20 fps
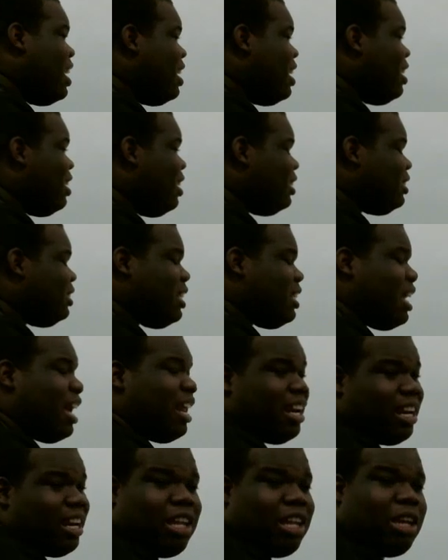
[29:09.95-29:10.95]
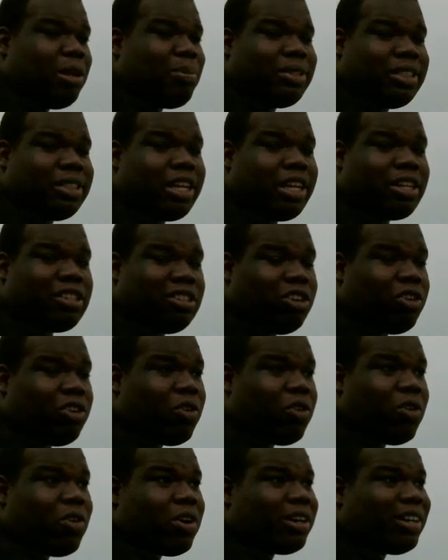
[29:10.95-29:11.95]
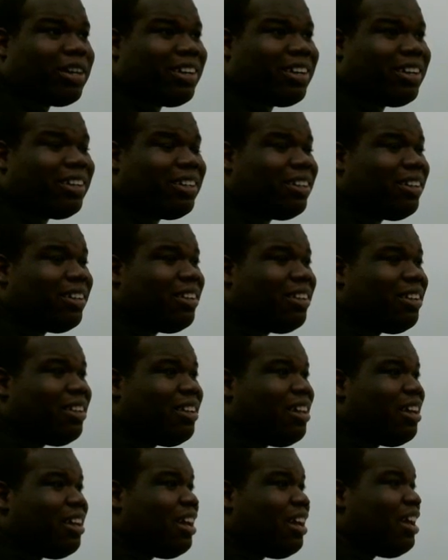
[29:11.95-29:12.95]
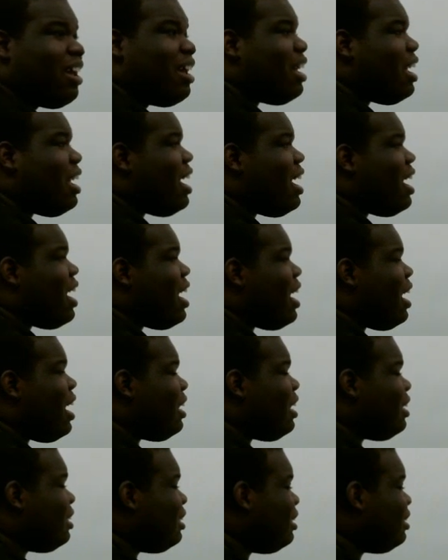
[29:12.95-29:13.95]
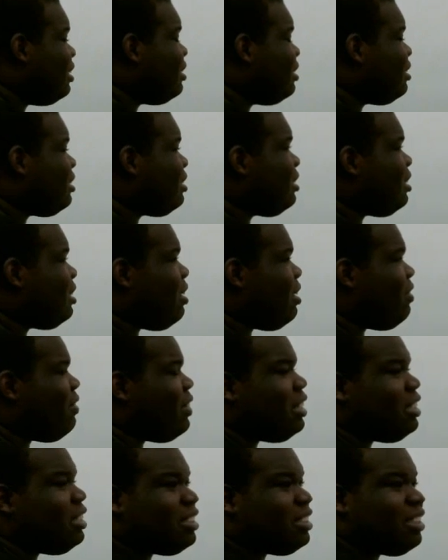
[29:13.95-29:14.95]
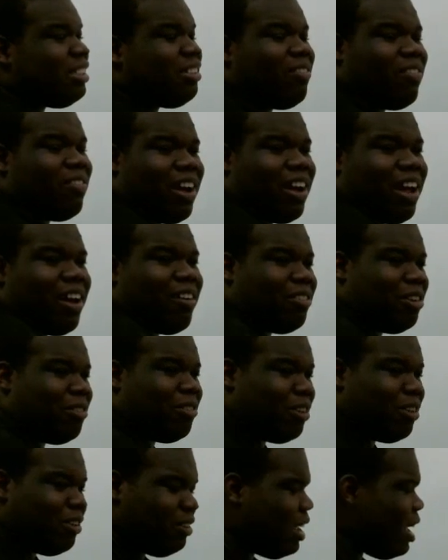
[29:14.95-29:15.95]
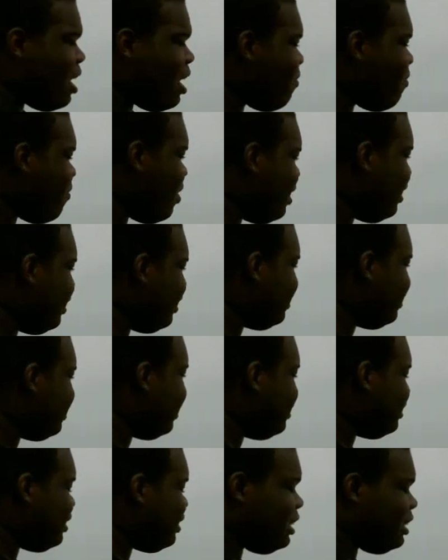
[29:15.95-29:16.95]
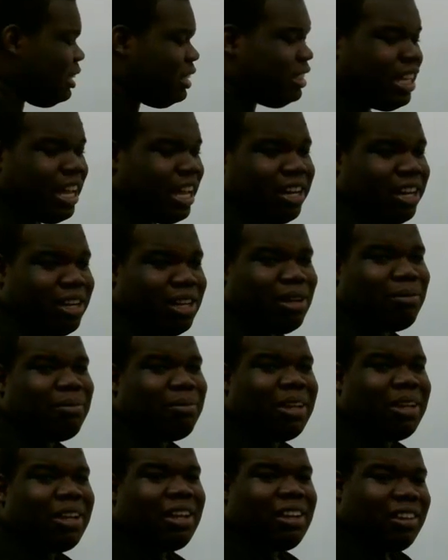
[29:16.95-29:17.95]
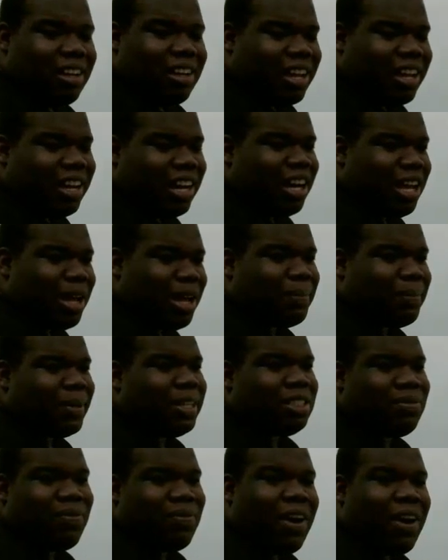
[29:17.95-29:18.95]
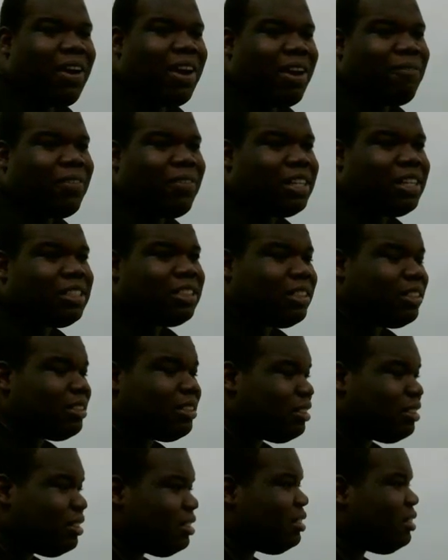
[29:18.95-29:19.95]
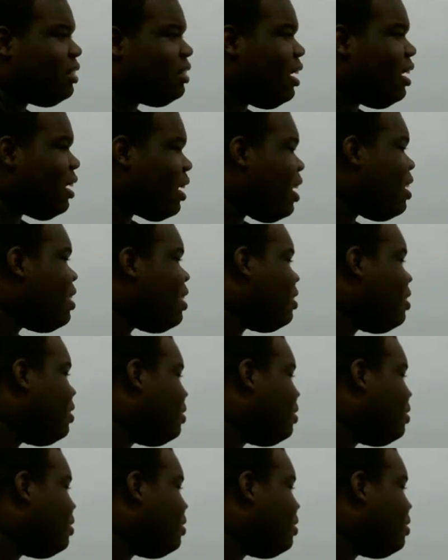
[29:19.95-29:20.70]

in any particular order. And the reason why we would have one of these things is that looking it up is very efficient. Okay.